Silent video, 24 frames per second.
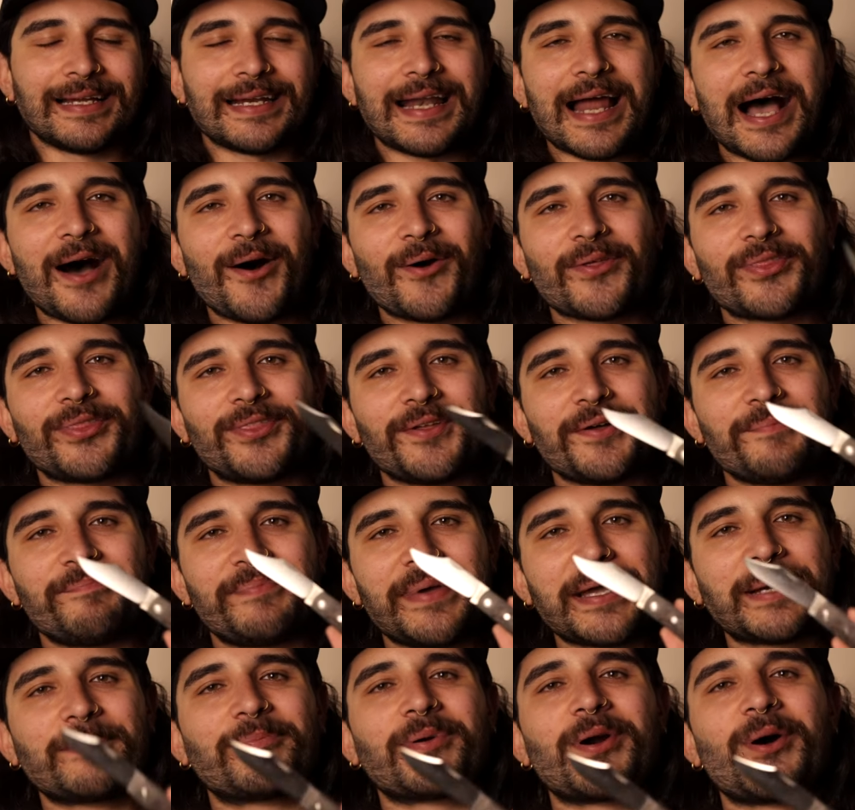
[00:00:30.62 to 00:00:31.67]
Now, the
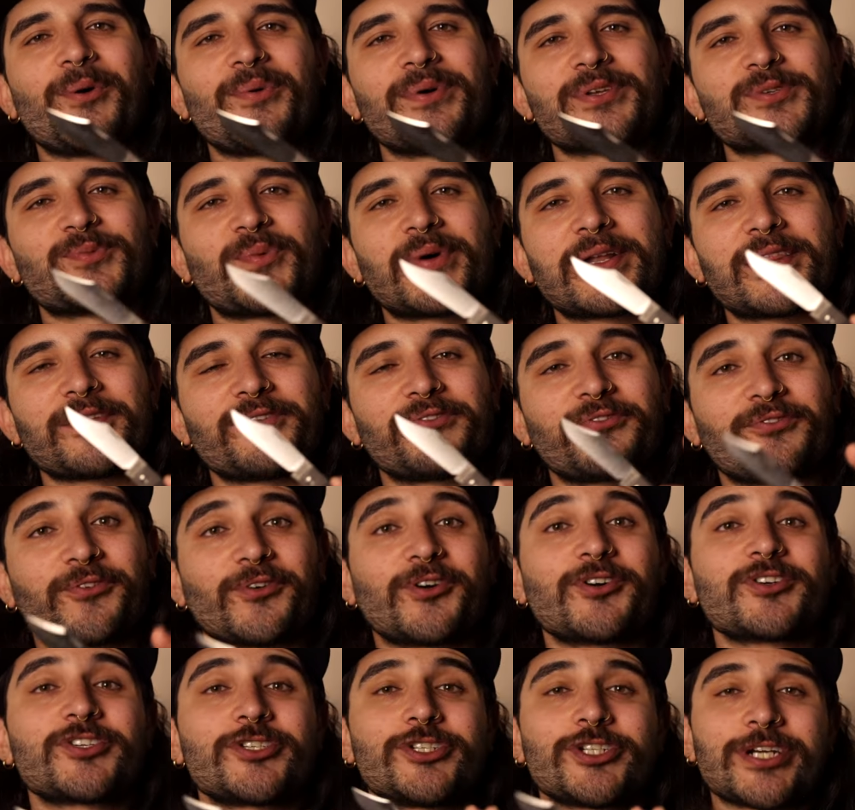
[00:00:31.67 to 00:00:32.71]
Big Bro was one of the
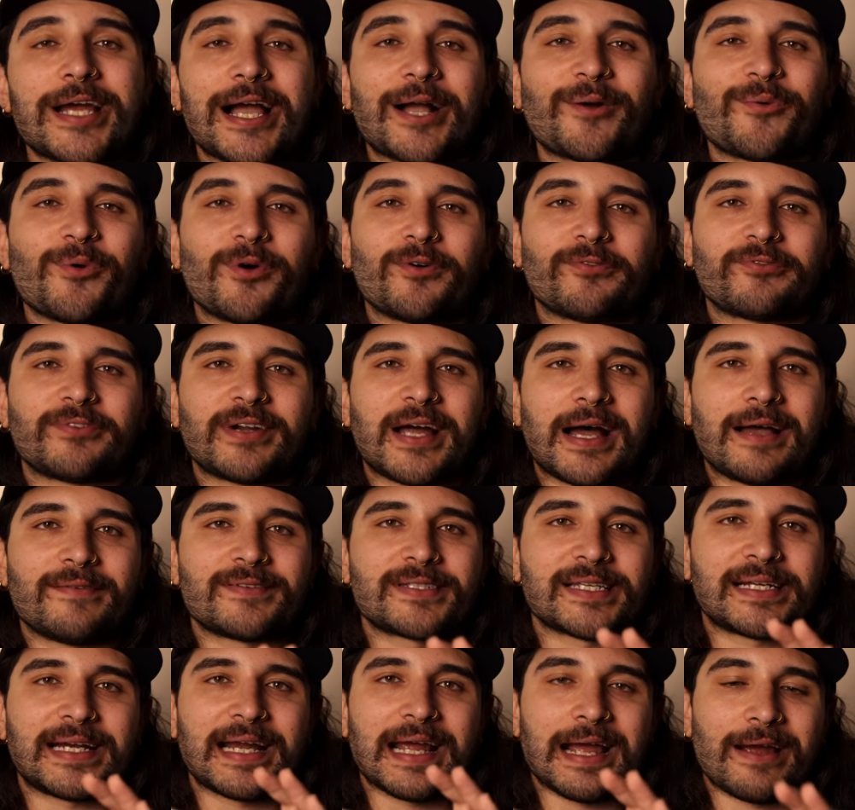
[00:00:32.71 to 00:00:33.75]
first Jack Wolf knives
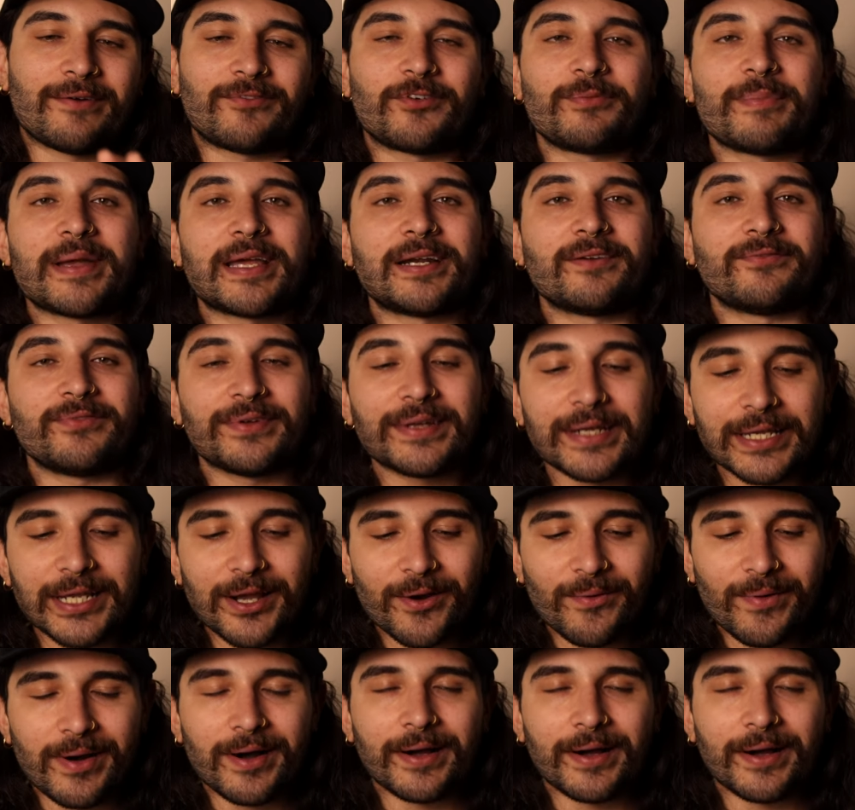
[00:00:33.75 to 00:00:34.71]
that I ever made a video